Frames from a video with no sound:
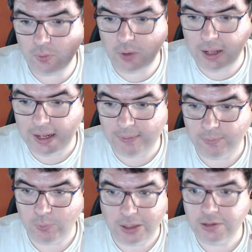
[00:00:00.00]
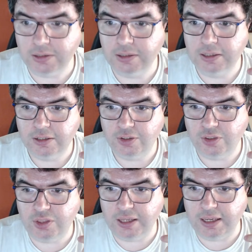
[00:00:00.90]
um, well,
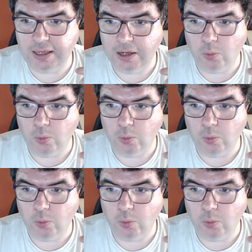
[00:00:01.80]
the